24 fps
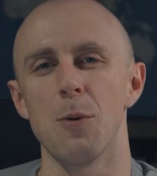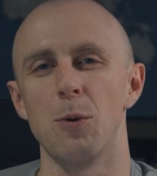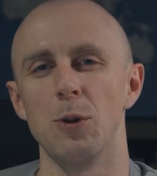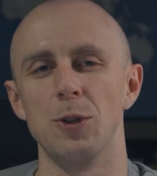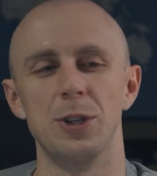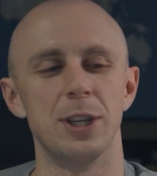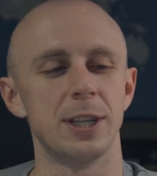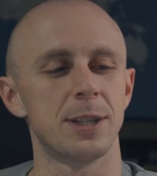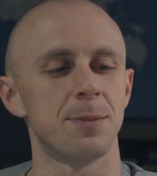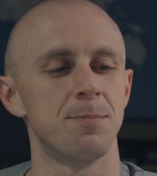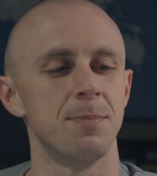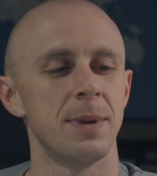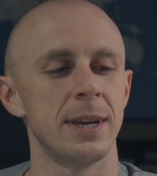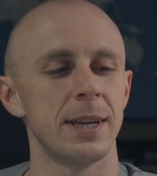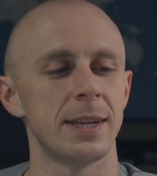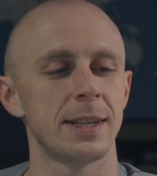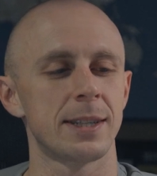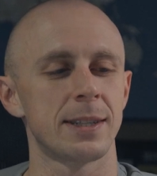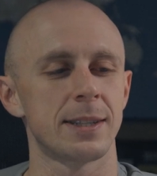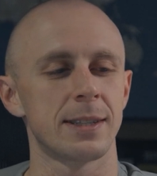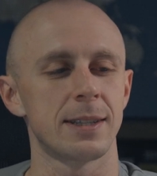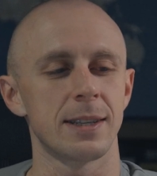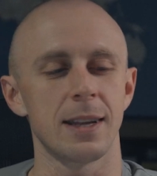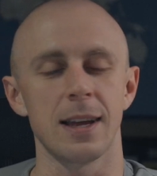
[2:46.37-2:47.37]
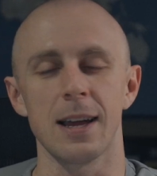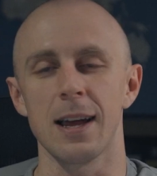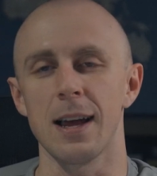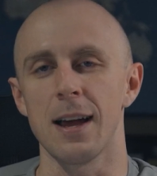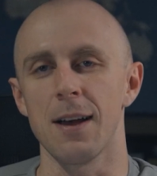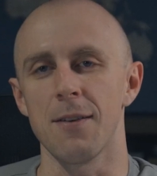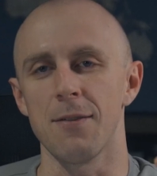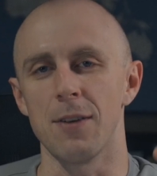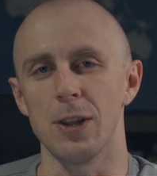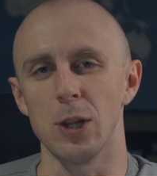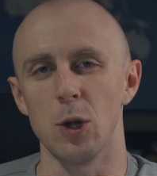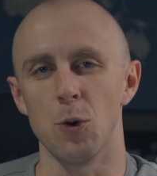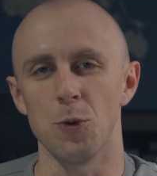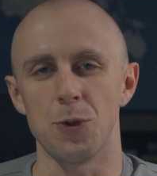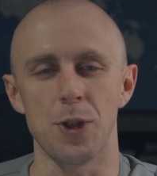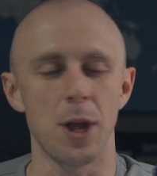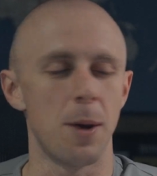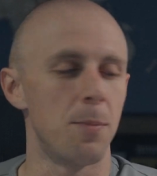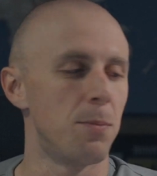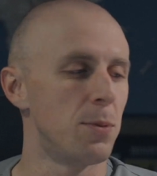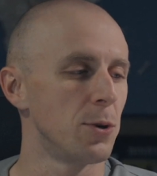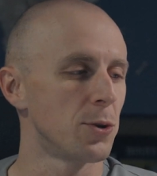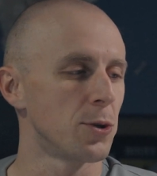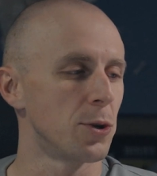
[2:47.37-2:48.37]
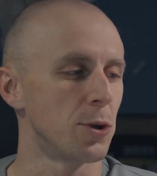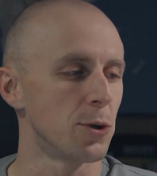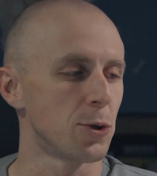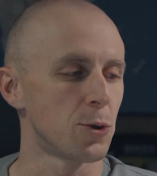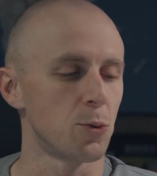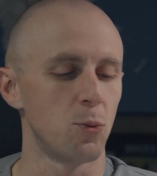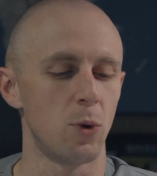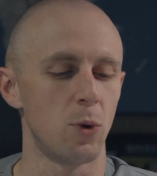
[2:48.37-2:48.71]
will dismiss the low temperatures